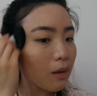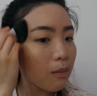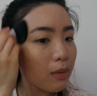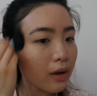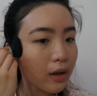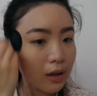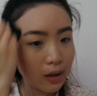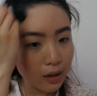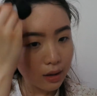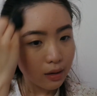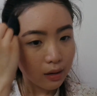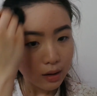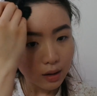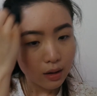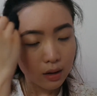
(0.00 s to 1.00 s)
bring it in
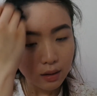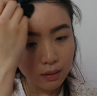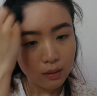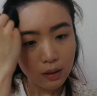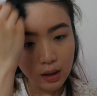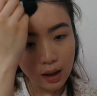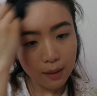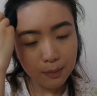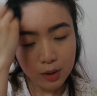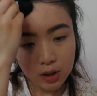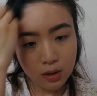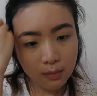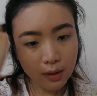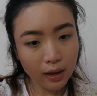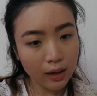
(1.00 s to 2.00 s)
and then up
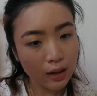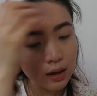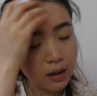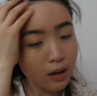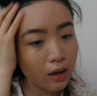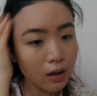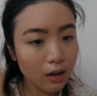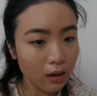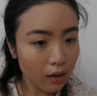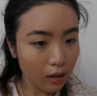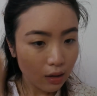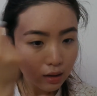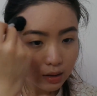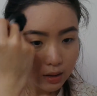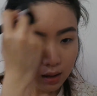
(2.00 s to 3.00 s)
to my
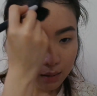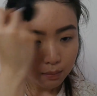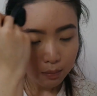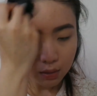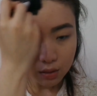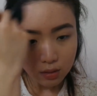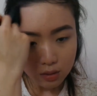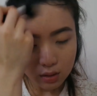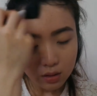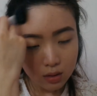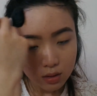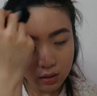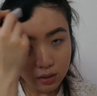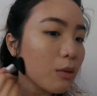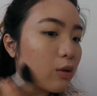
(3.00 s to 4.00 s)
temples.
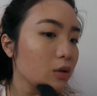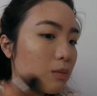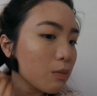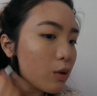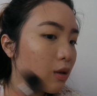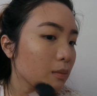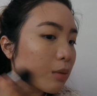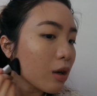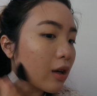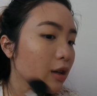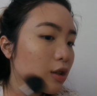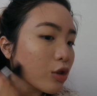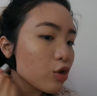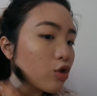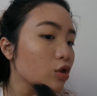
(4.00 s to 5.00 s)
Most important part
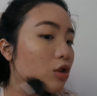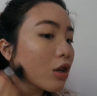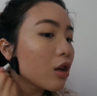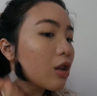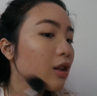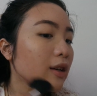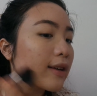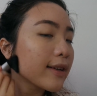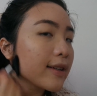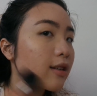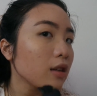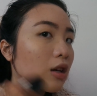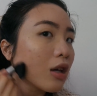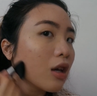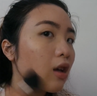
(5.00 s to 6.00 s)
is
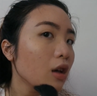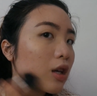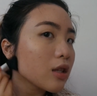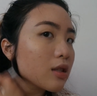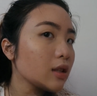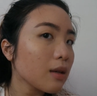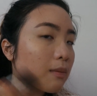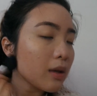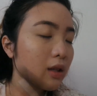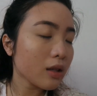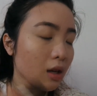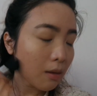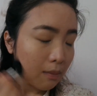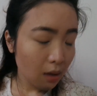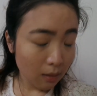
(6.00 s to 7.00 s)
jawline. Slim it
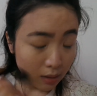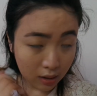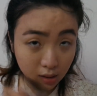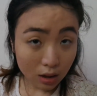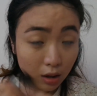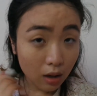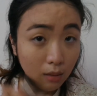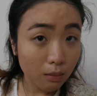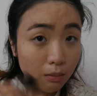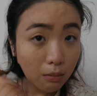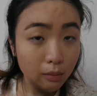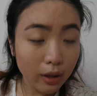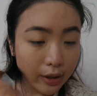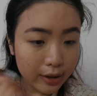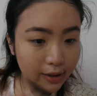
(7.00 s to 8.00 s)
down, baby,
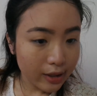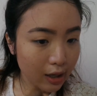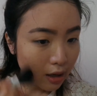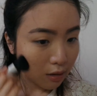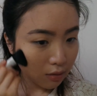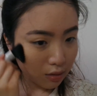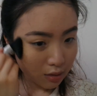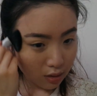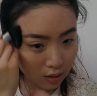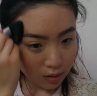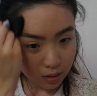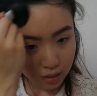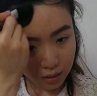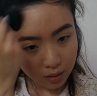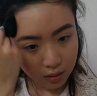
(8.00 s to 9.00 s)
slim it down.
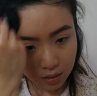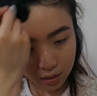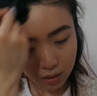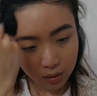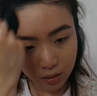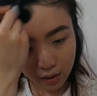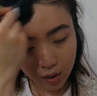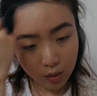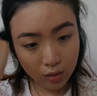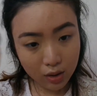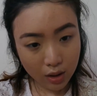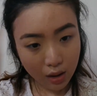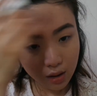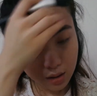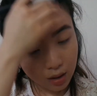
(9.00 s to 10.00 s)
Although I
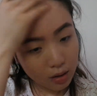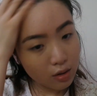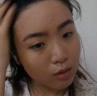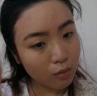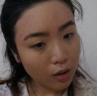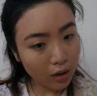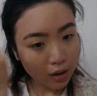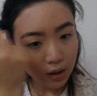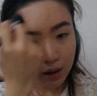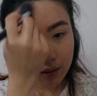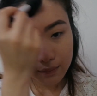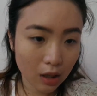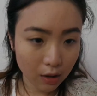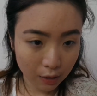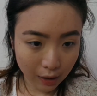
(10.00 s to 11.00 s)
don't think it's working.
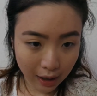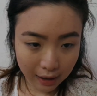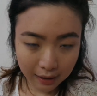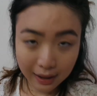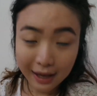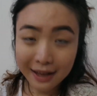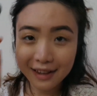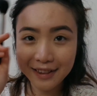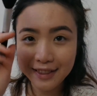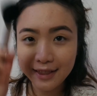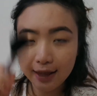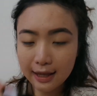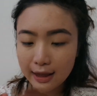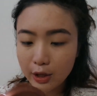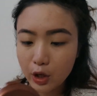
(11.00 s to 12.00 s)
Okay.
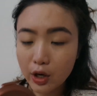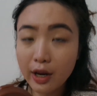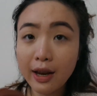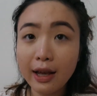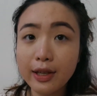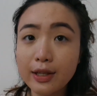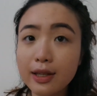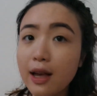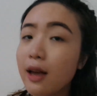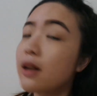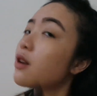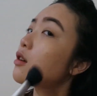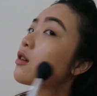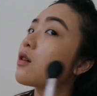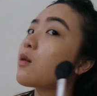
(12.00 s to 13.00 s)
To the next side.